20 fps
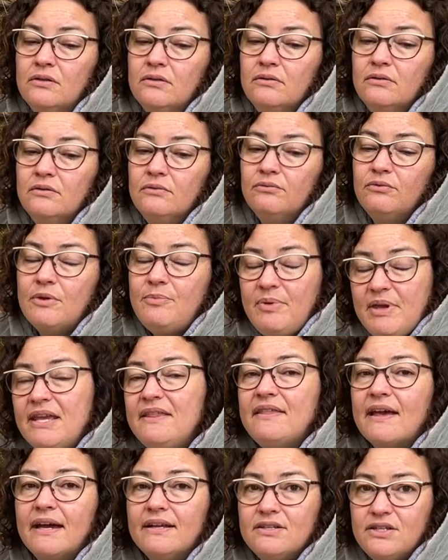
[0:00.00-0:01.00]

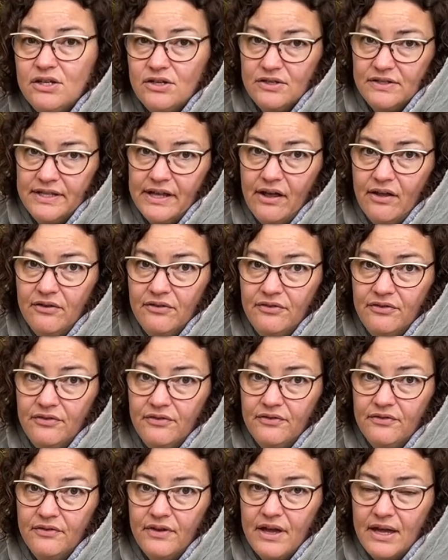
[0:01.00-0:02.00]
repeat that to yourself
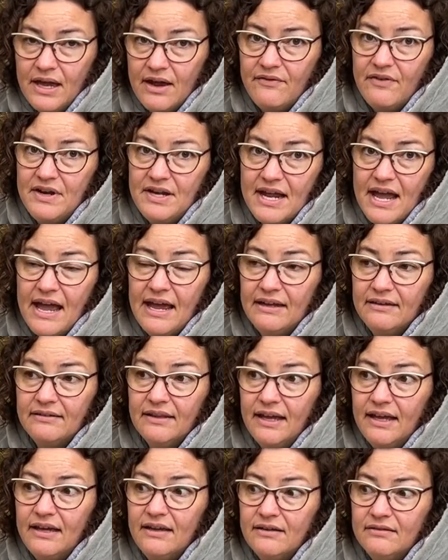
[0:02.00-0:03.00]
every day.
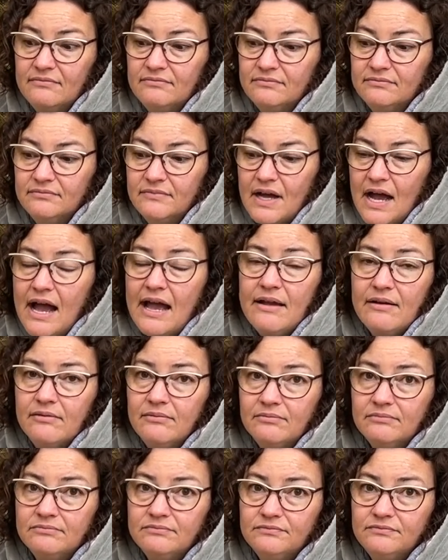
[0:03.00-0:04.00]
Like, I
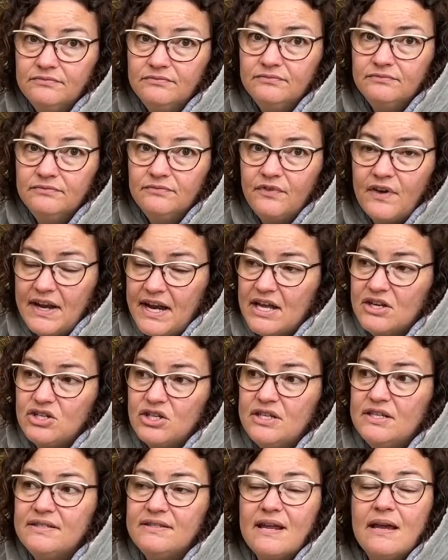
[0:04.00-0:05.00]
am
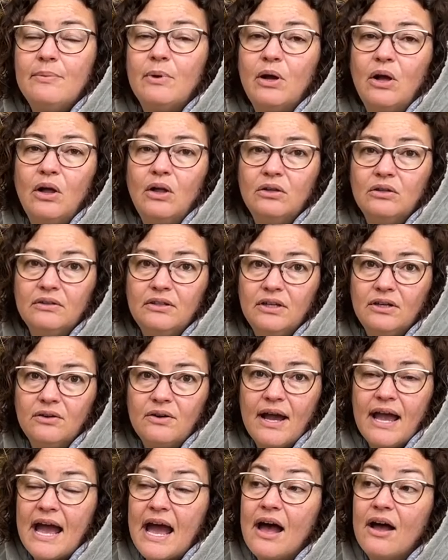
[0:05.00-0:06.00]
financially stable.
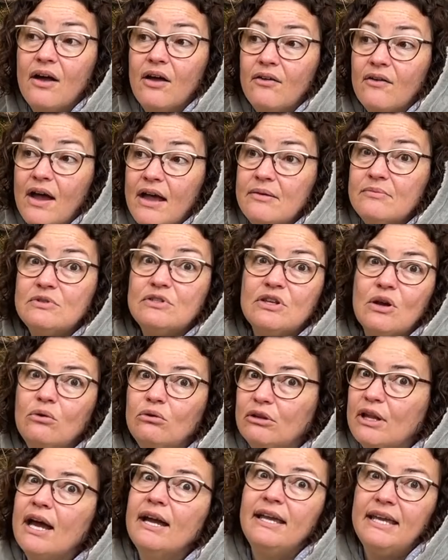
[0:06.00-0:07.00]
I am so
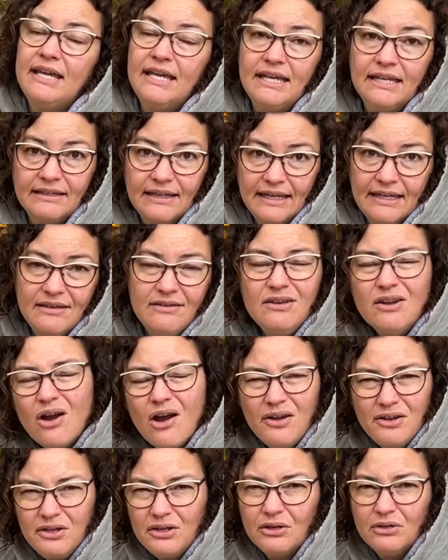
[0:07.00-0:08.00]
lucky. Like,
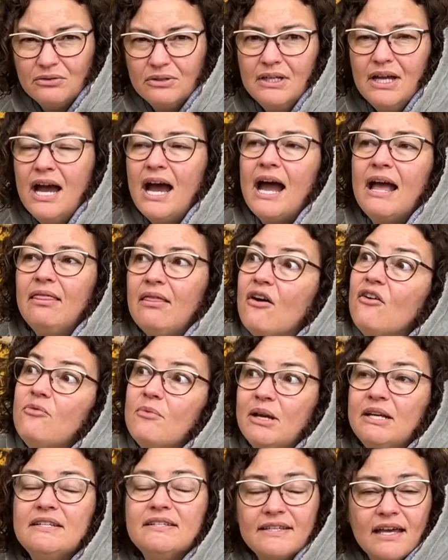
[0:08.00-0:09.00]
I love
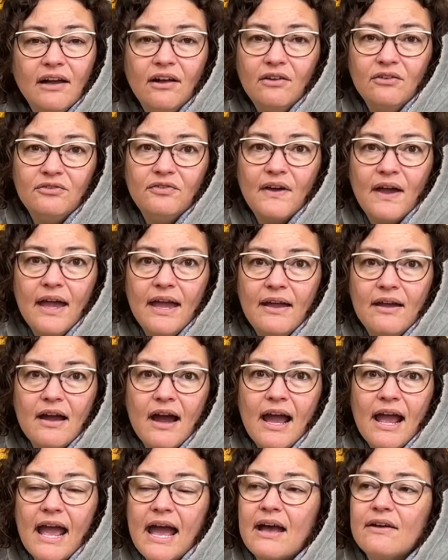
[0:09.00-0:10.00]
myself. I
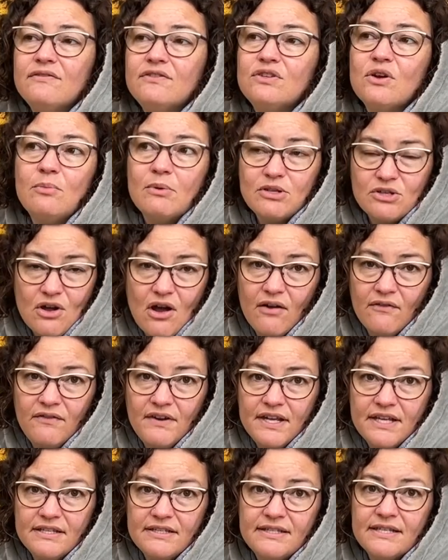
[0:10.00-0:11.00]
have so much
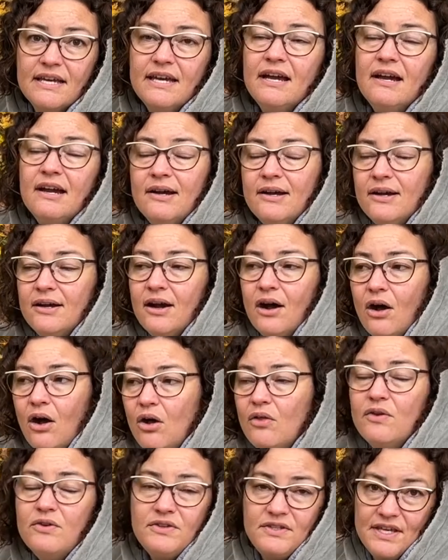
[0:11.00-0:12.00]
confidence.
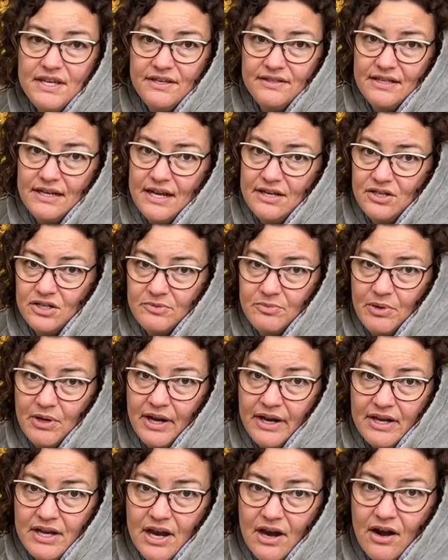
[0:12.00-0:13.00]
All those things that I just put
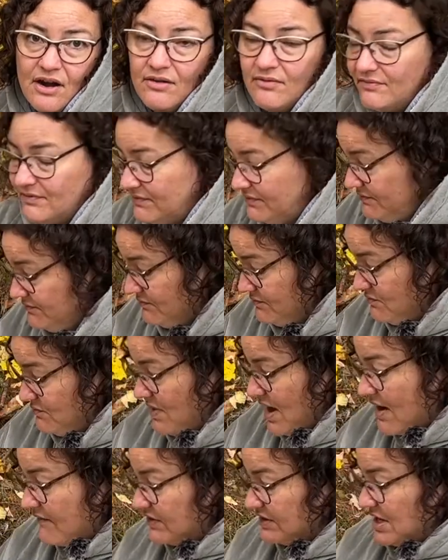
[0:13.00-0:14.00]
in here.
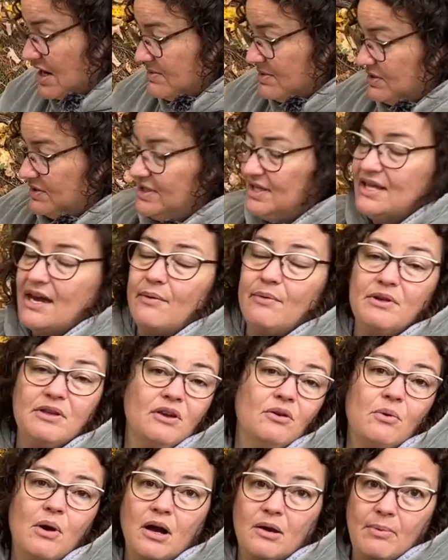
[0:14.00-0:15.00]
Every time you see that when
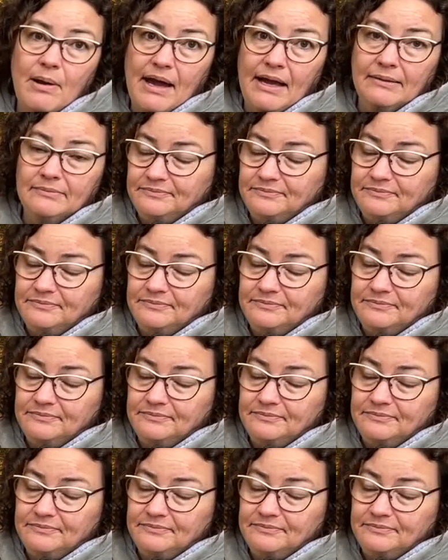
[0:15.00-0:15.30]
you walk by,